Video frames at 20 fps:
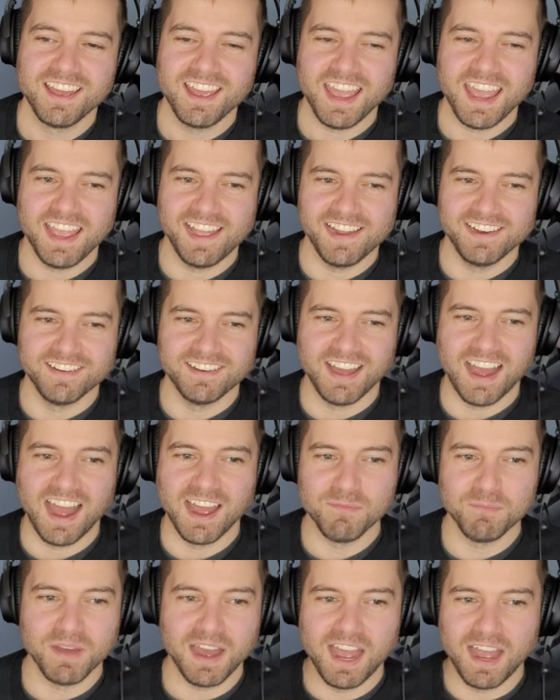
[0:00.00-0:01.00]
And
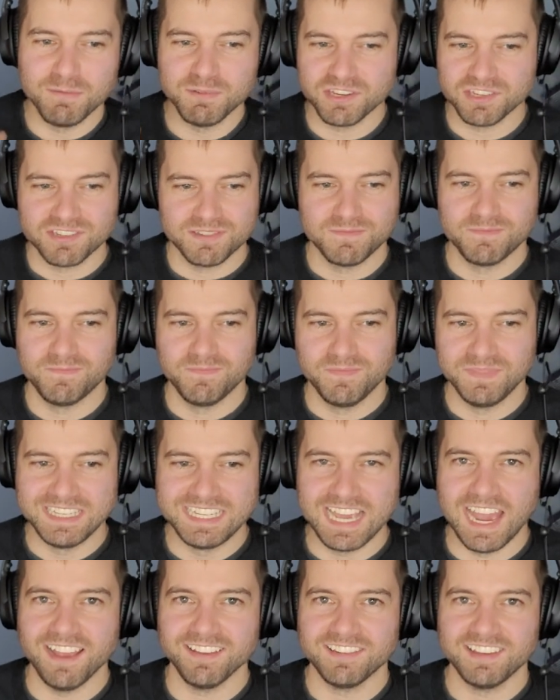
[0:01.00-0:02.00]
I'm I'm just
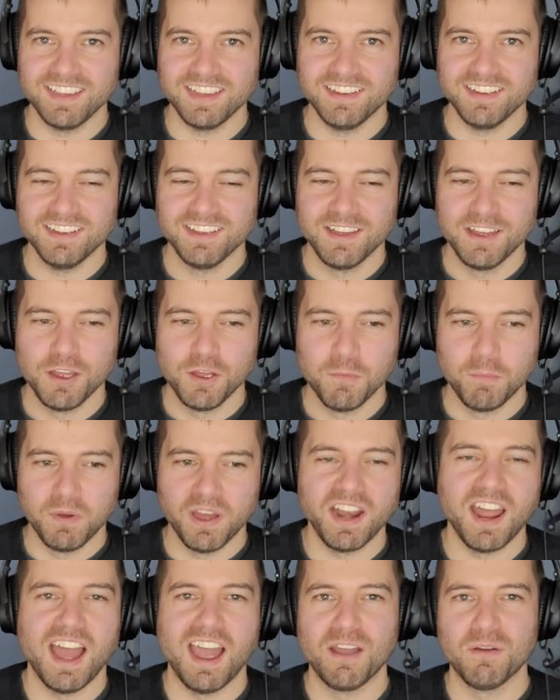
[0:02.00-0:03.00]
guessing,
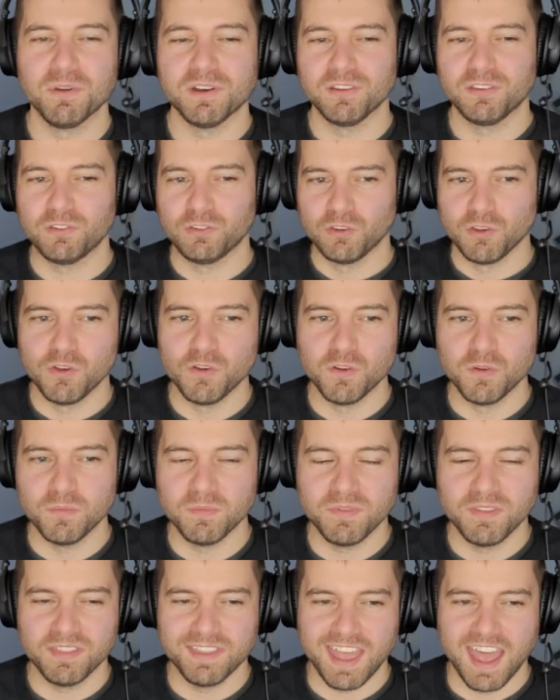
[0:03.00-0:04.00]
but I would
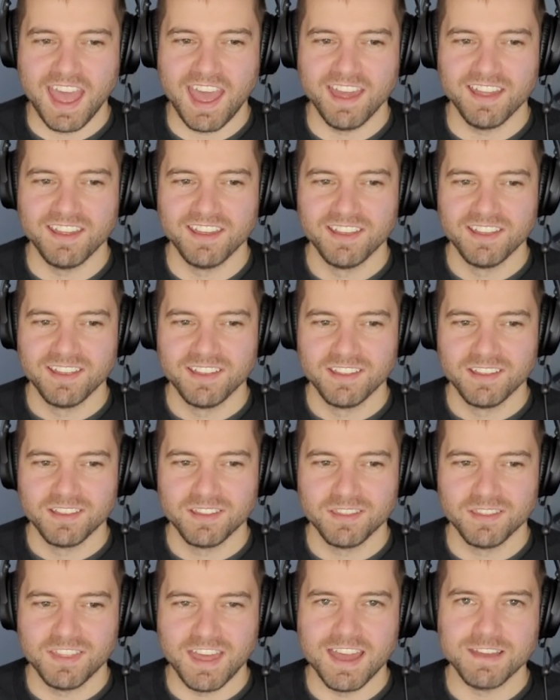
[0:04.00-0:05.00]
assume that
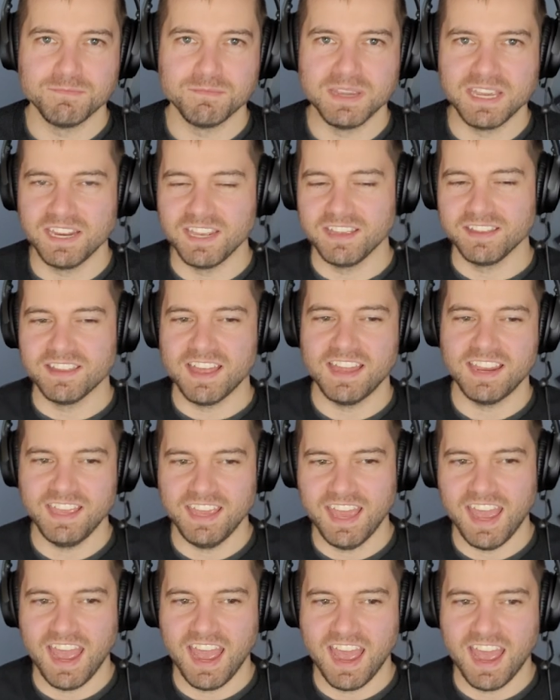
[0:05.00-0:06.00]
that meeting that he
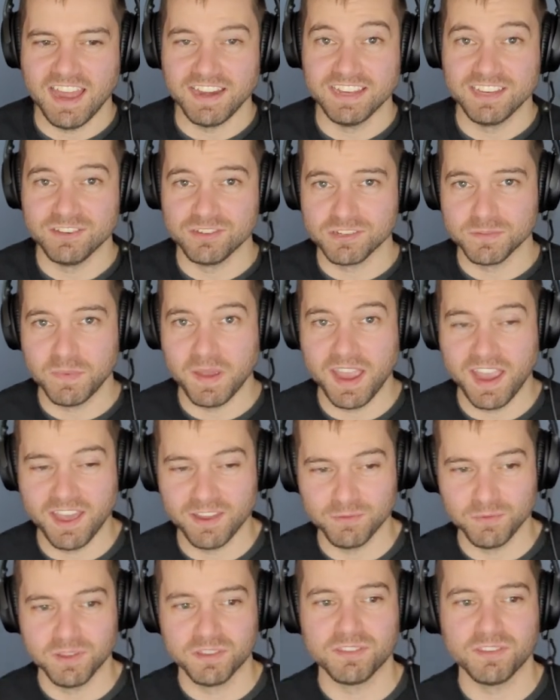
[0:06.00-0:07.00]
had in
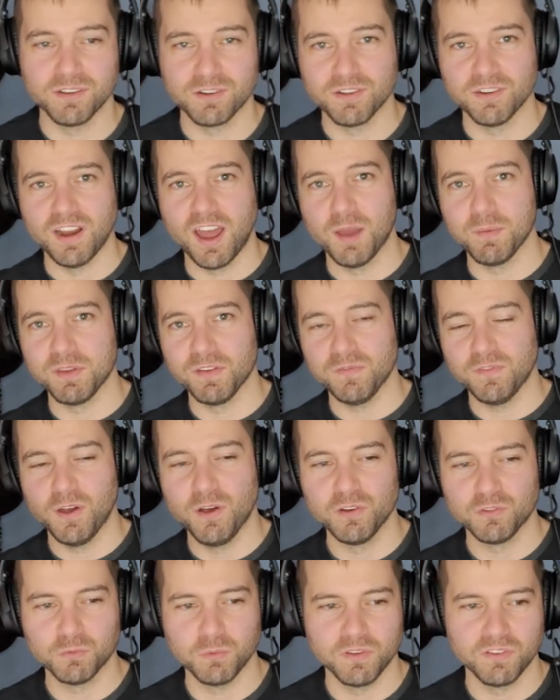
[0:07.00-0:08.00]
Japan with the Konami folks was